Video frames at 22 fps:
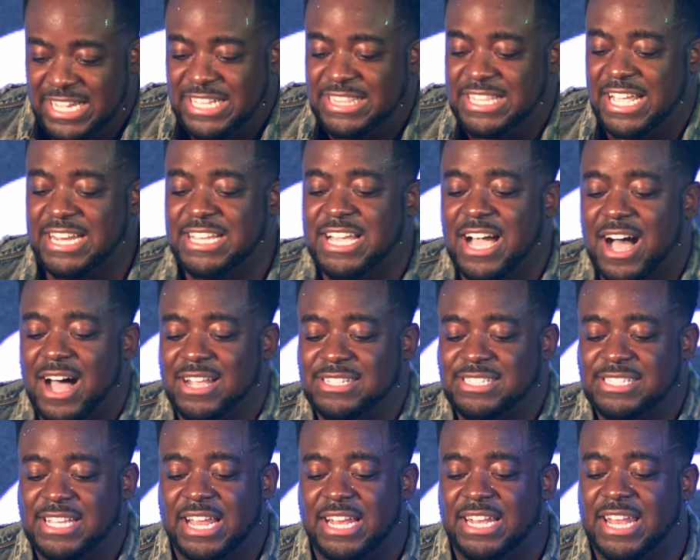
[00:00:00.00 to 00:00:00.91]
Then God
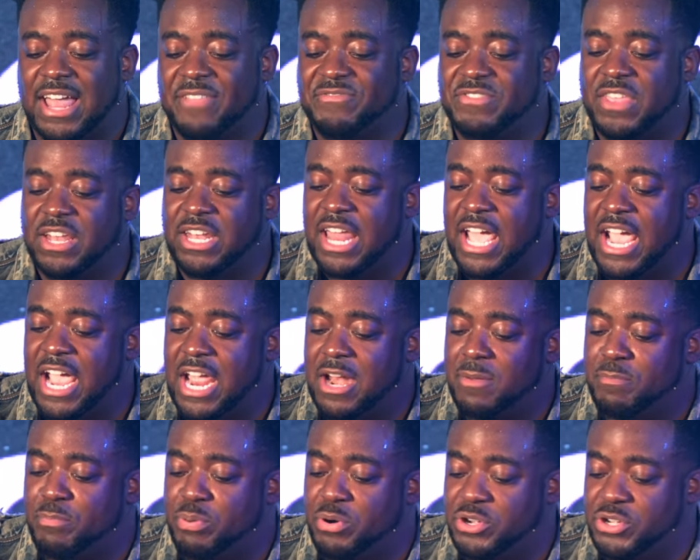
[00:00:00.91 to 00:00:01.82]
said, let the
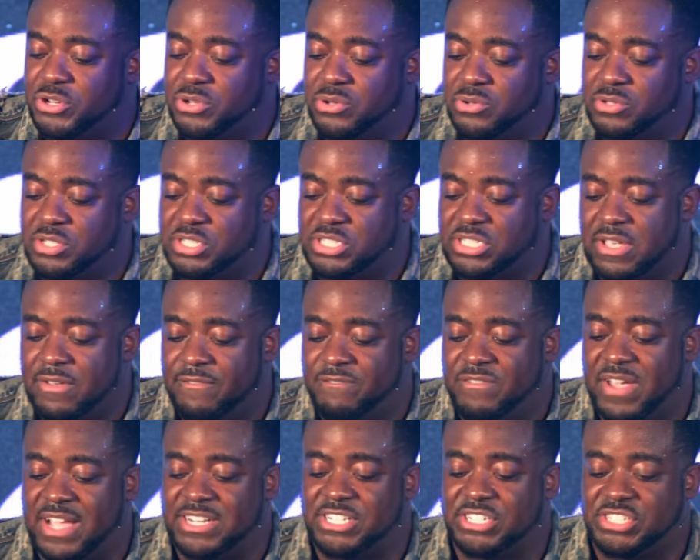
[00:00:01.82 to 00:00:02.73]
land produce
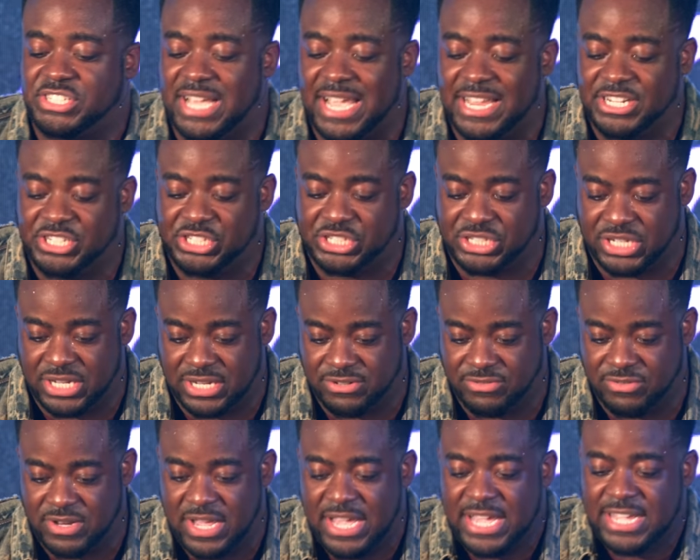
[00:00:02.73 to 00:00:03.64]

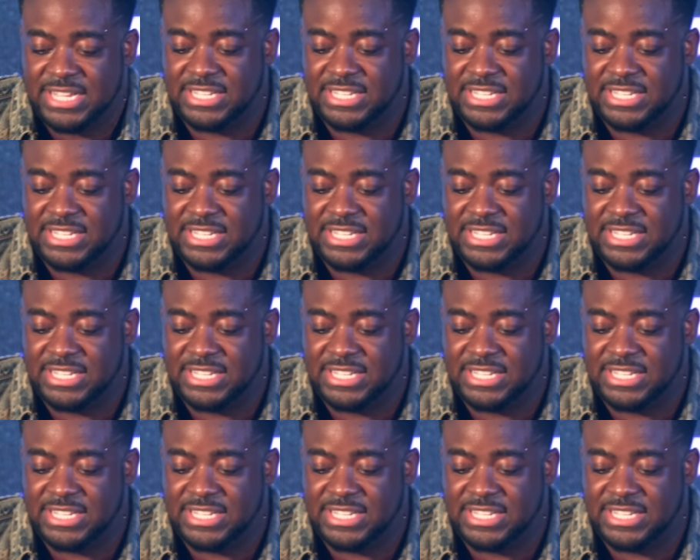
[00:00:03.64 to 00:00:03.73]
vegetation,